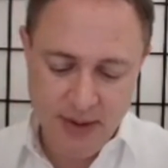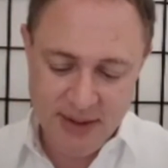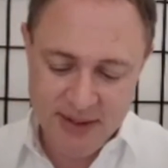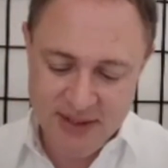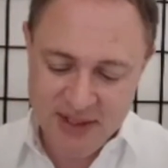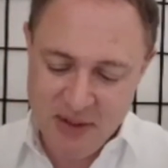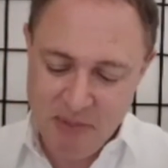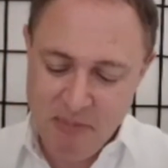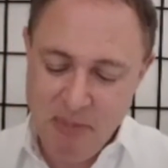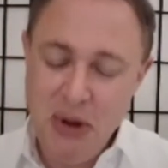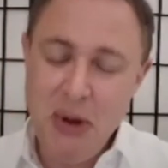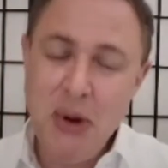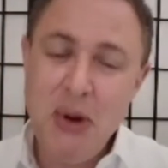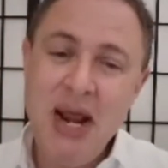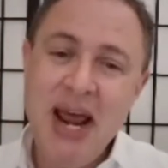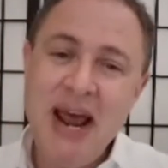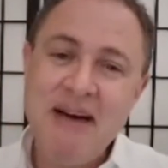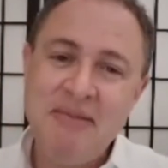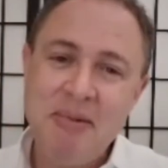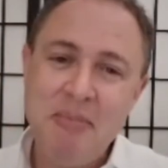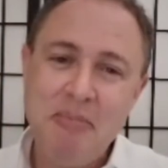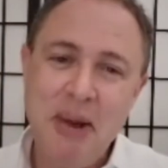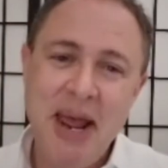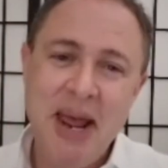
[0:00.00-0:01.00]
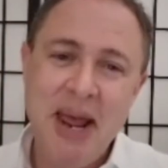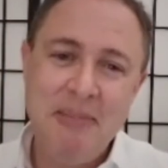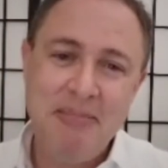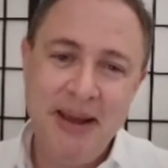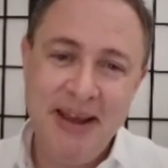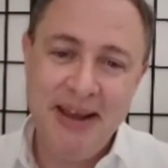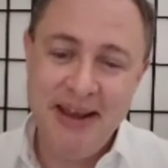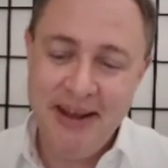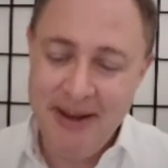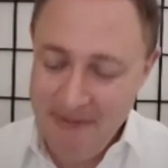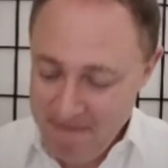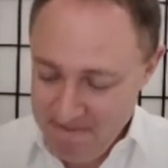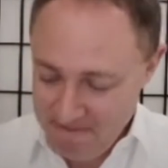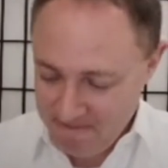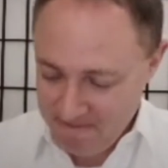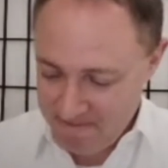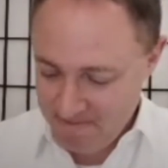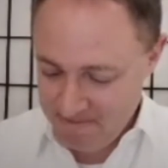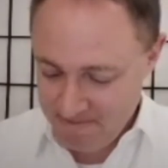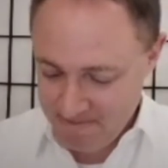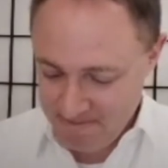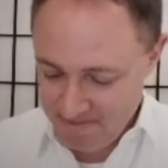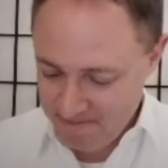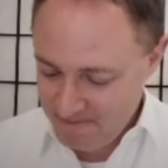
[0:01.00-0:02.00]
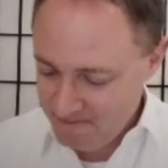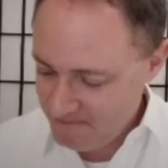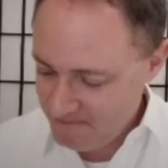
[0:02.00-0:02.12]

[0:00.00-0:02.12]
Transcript: It's the beauty of a baby.